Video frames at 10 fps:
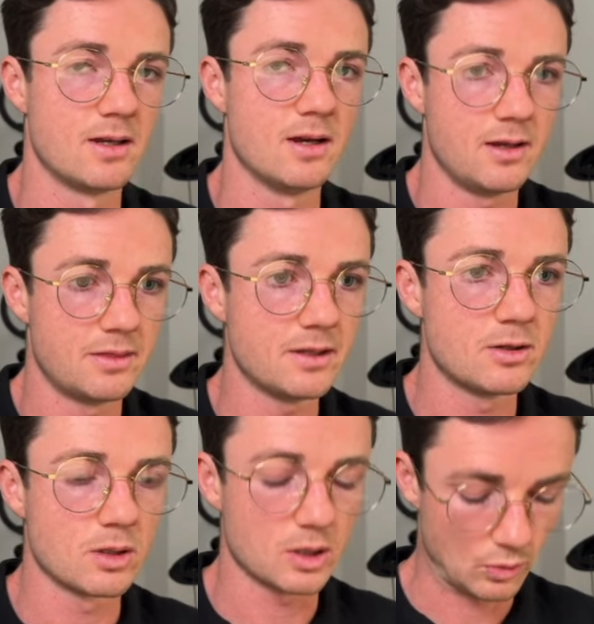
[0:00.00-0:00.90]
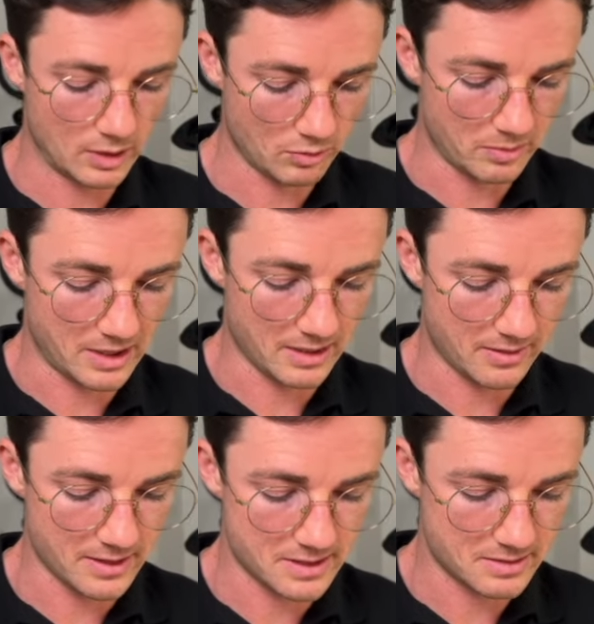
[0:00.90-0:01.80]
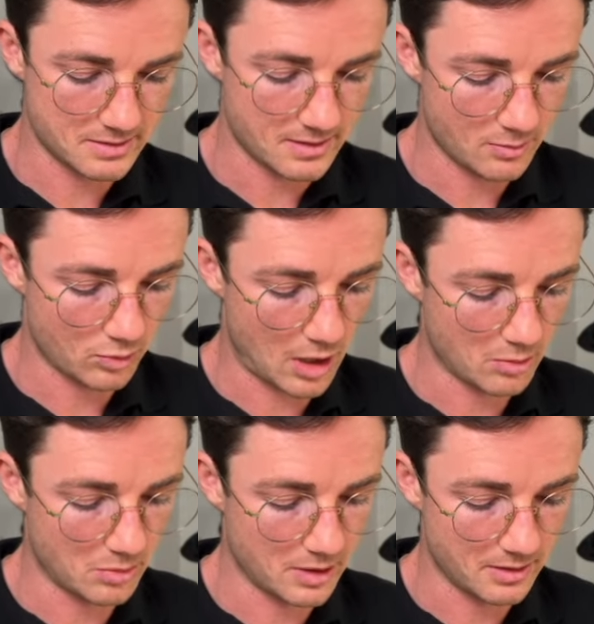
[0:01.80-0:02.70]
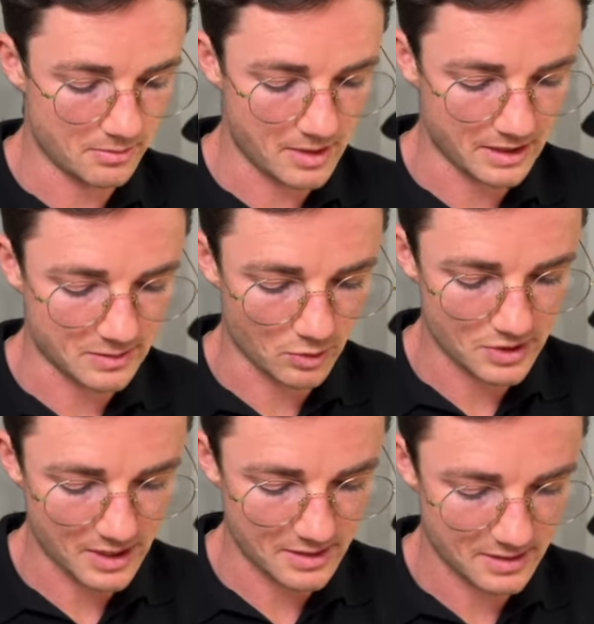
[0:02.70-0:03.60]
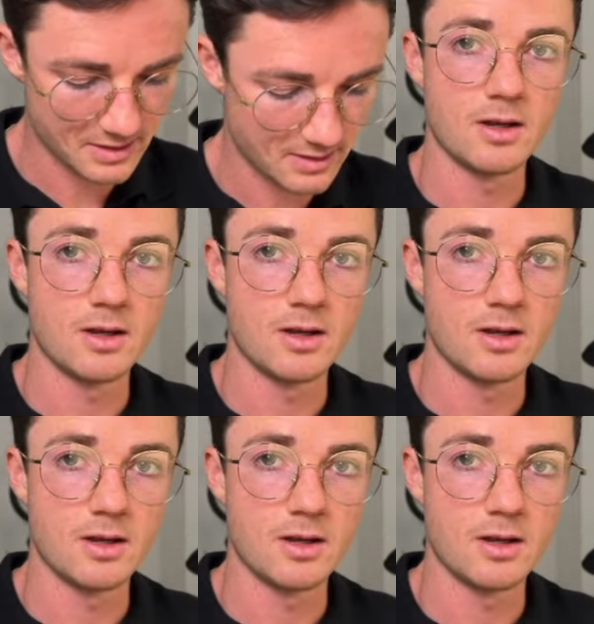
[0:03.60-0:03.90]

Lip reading: I think you'll agree with me that this probably makes more sense.